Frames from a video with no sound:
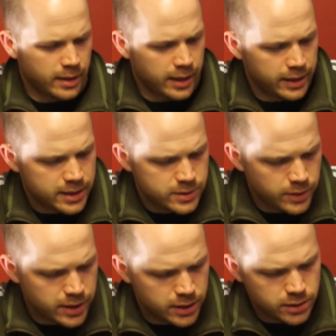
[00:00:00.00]
I guess we
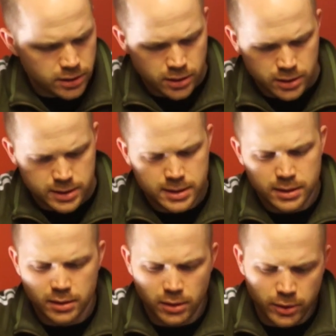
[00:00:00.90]
can
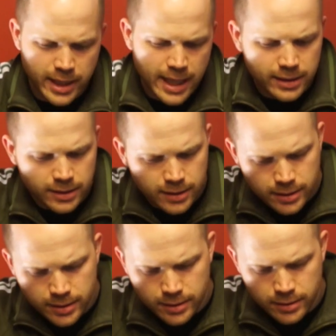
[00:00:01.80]
look at
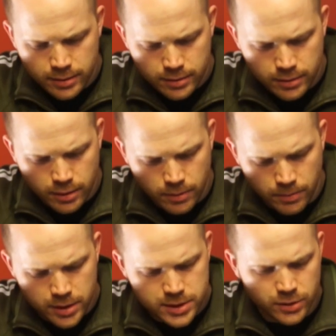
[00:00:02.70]
a
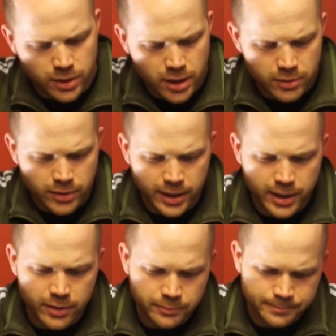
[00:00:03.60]
monster card right
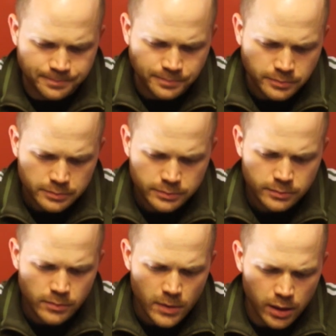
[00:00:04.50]
now
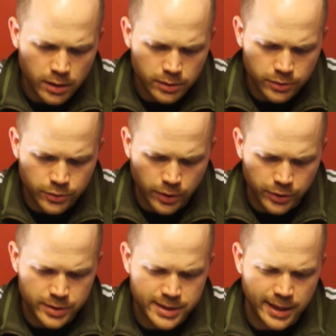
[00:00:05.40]
to
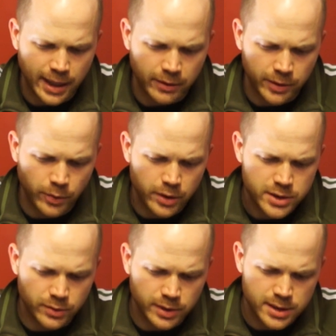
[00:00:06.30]
understand how it works.
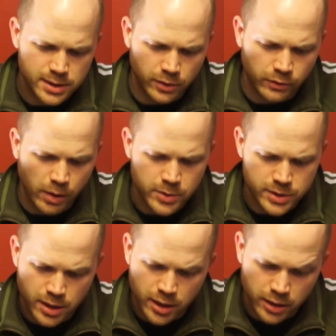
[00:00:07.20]
So this is the Grubbers
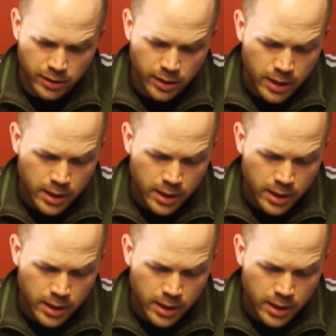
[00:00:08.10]
card.